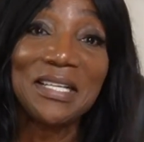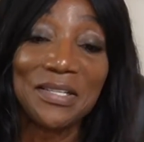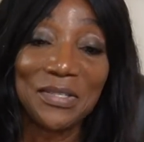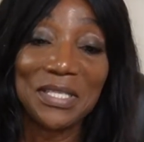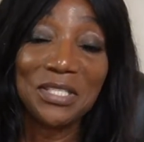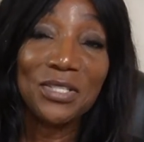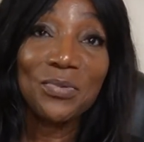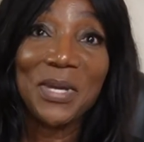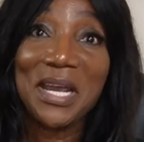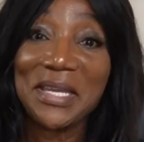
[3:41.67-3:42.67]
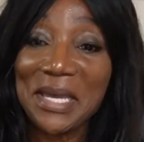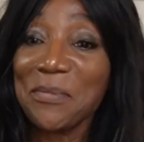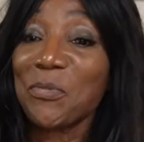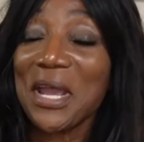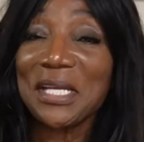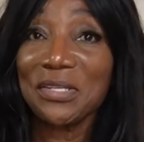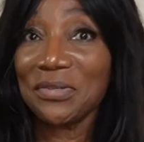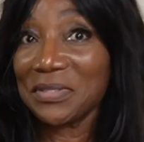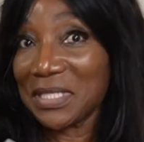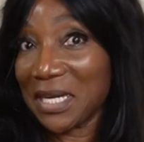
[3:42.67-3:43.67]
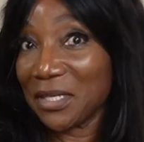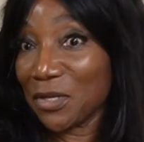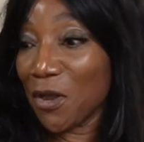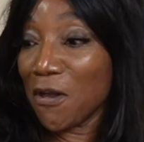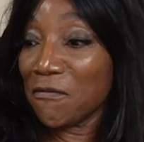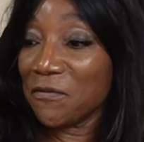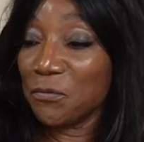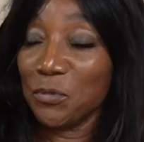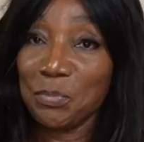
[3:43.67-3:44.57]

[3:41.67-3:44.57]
So this is where I am right now, starting off with,